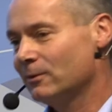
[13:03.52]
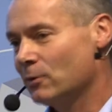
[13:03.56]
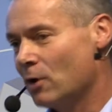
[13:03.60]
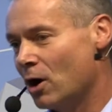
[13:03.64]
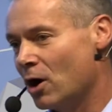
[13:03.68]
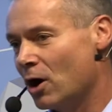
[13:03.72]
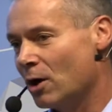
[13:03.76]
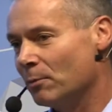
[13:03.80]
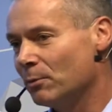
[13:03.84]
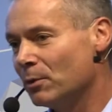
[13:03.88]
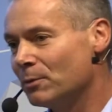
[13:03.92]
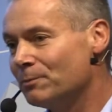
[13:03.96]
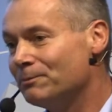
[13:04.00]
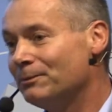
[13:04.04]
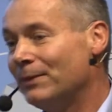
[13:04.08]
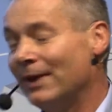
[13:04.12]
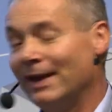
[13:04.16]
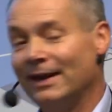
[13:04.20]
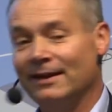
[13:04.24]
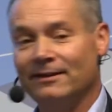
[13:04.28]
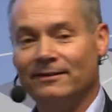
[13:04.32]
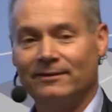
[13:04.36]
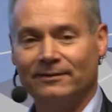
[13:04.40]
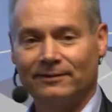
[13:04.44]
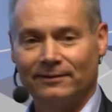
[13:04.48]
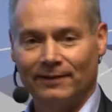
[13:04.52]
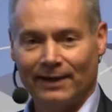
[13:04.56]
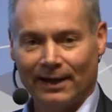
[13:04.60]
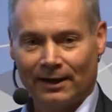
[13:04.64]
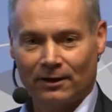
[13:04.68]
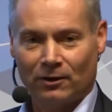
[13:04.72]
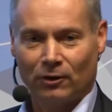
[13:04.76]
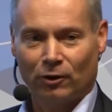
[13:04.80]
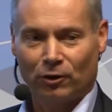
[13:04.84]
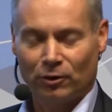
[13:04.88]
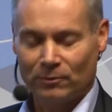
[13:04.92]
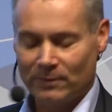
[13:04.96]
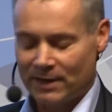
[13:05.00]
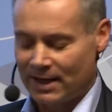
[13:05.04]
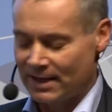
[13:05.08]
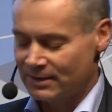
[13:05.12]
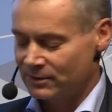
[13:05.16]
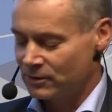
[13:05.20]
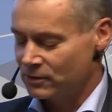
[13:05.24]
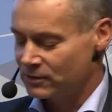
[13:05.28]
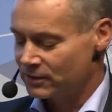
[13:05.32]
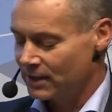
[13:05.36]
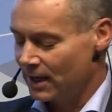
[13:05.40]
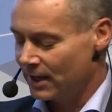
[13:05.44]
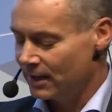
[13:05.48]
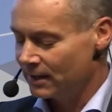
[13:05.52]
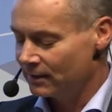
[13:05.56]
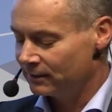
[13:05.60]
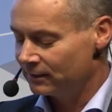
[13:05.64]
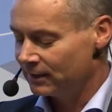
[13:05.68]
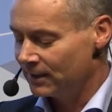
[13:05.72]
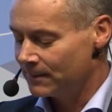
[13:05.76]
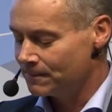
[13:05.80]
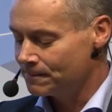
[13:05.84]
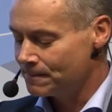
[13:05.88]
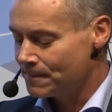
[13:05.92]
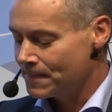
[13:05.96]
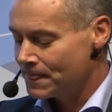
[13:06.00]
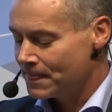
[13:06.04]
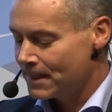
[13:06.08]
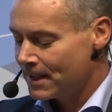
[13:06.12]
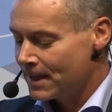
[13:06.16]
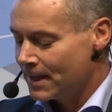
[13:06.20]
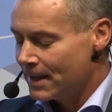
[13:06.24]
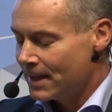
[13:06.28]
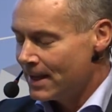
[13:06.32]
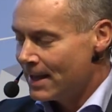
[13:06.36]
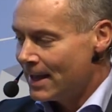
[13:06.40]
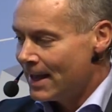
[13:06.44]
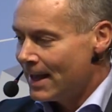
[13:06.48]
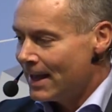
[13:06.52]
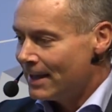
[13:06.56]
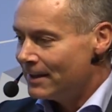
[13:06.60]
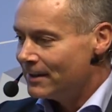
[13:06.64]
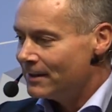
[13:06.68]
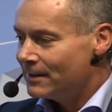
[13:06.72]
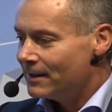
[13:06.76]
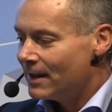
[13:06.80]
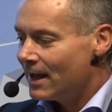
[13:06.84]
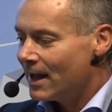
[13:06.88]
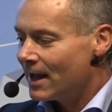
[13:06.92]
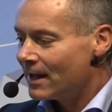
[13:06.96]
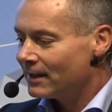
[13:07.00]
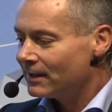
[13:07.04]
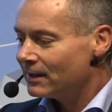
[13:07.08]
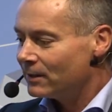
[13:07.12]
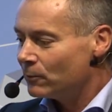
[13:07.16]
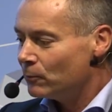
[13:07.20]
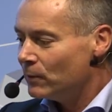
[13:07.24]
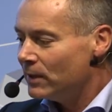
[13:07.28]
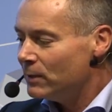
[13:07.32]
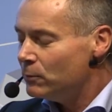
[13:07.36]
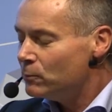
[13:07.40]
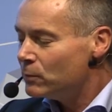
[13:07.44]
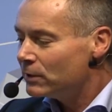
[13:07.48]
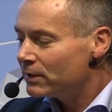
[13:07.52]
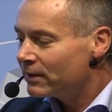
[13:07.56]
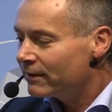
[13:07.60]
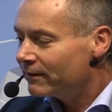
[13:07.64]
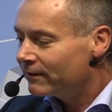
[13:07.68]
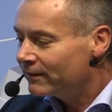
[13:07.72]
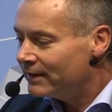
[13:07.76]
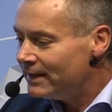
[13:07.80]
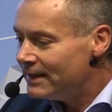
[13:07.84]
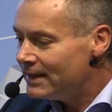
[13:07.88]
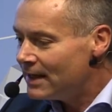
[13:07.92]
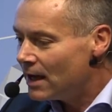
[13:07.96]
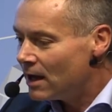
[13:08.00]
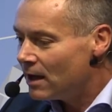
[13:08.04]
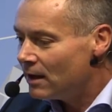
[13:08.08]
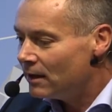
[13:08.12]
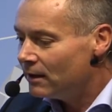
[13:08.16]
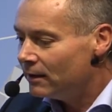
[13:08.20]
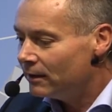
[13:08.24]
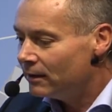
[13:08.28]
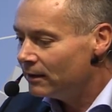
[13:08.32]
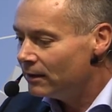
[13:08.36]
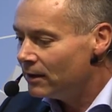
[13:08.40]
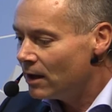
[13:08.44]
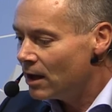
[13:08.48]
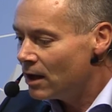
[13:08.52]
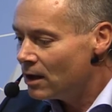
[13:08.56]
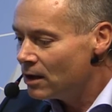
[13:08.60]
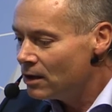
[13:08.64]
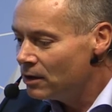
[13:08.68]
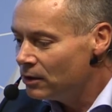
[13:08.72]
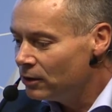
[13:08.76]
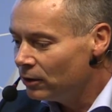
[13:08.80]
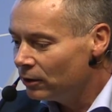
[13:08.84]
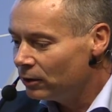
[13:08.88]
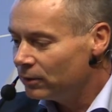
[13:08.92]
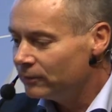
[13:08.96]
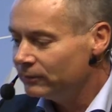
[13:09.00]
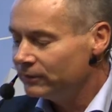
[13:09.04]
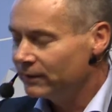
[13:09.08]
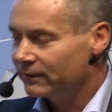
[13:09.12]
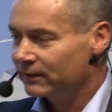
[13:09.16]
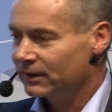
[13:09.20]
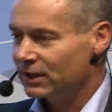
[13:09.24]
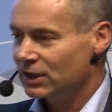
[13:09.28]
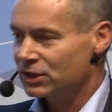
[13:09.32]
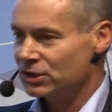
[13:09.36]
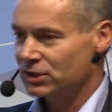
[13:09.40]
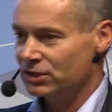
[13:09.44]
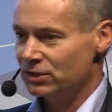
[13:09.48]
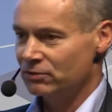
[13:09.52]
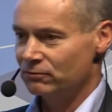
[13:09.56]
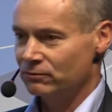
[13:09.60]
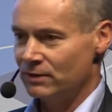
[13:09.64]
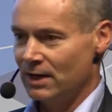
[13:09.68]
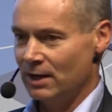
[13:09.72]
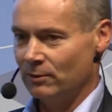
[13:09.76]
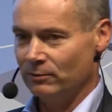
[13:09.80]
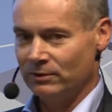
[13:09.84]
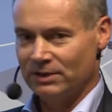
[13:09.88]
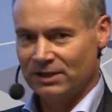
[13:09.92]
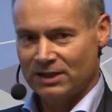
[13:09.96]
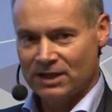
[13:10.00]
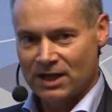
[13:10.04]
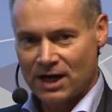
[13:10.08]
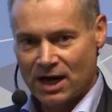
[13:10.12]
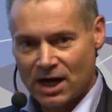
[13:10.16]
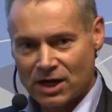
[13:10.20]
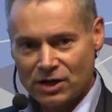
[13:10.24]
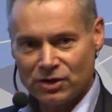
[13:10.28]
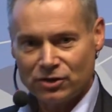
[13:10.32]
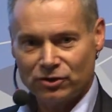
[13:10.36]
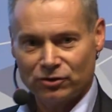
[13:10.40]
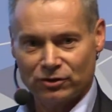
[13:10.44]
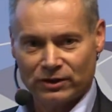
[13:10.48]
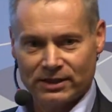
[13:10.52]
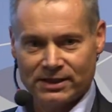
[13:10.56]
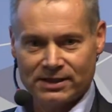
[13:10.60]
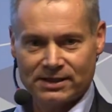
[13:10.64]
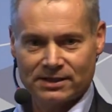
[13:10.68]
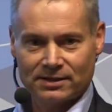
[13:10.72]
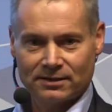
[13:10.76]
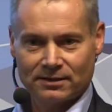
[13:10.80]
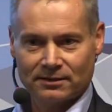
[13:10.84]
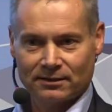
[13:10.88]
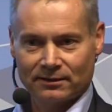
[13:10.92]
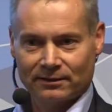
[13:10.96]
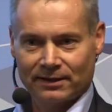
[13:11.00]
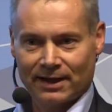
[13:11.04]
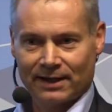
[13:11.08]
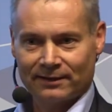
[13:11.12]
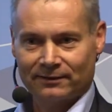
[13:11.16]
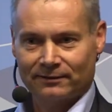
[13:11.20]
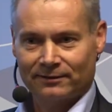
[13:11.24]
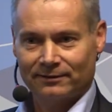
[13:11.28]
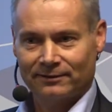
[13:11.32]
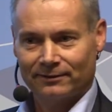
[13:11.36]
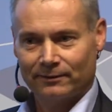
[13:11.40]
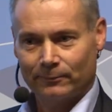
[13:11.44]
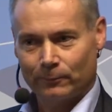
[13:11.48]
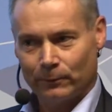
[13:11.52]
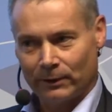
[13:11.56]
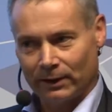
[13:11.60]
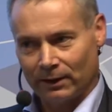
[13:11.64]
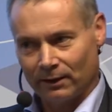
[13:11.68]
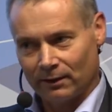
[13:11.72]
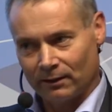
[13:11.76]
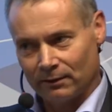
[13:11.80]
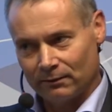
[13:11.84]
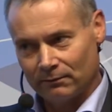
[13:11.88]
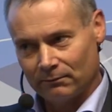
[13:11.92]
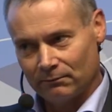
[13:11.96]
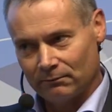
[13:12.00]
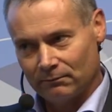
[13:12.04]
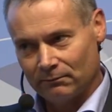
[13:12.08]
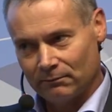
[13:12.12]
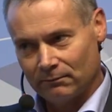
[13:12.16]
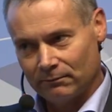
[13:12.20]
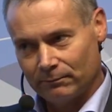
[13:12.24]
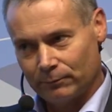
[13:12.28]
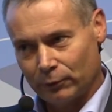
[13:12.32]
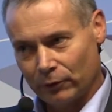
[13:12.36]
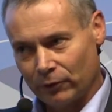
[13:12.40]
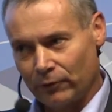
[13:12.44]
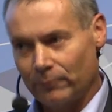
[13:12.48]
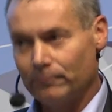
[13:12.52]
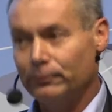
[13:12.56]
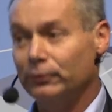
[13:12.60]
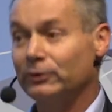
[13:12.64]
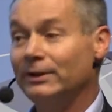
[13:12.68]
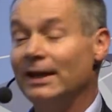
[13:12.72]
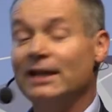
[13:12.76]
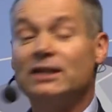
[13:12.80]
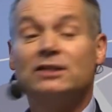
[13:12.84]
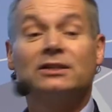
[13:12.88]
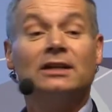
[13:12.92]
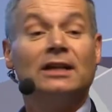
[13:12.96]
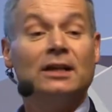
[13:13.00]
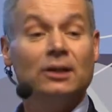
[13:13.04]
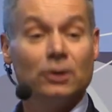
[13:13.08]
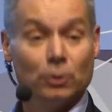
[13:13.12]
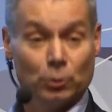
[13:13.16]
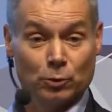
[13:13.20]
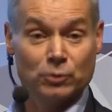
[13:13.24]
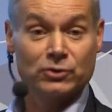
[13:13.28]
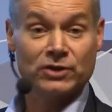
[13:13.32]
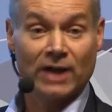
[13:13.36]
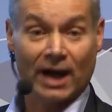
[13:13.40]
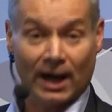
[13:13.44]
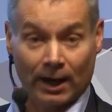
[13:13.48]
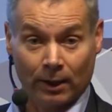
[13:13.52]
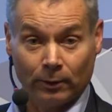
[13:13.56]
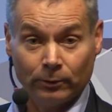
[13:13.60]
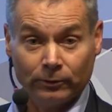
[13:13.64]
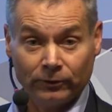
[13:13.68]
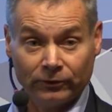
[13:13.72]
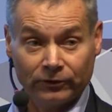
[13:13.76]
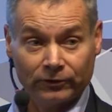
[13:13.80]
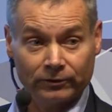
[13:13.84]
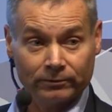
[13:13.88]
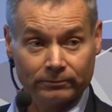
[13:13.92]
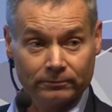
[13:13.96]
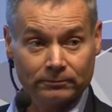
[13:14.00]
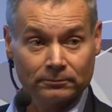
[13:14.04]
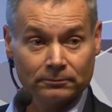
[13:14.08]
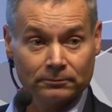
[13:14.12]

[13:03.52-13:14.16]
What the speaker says: carbon-based economy and society. And we will see a lot of discussions around countries that will potentially lose out,